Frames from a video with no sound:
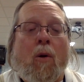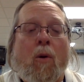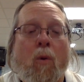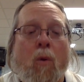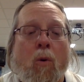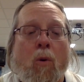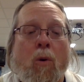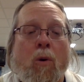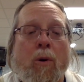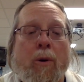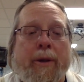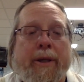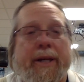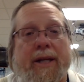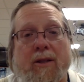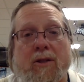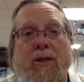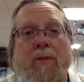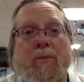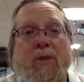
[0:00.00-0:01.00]
or
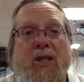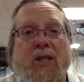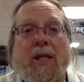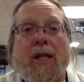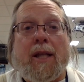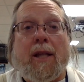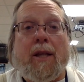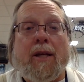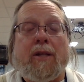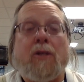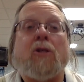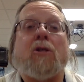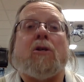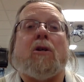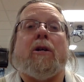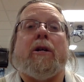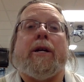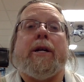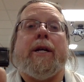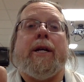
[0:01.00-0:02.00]
get some seedlings
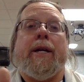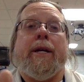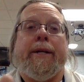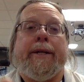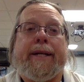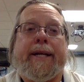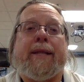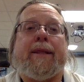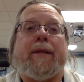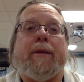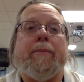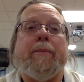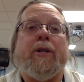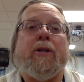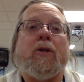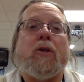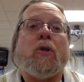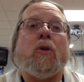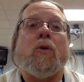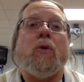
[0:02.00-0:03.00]
started and get them
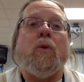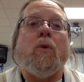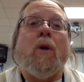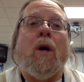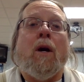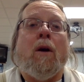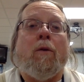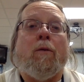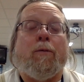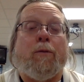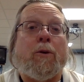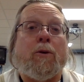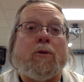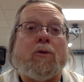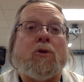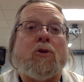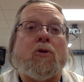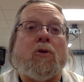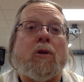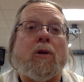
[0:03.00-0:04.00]
into fertile
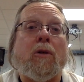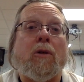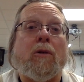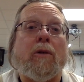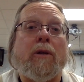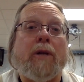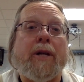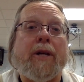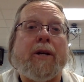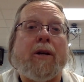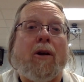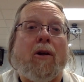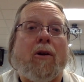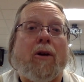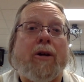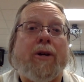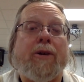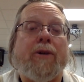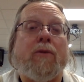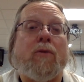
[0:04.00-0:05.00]
soil in a
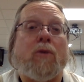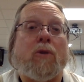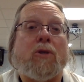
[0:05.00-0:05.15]
garden or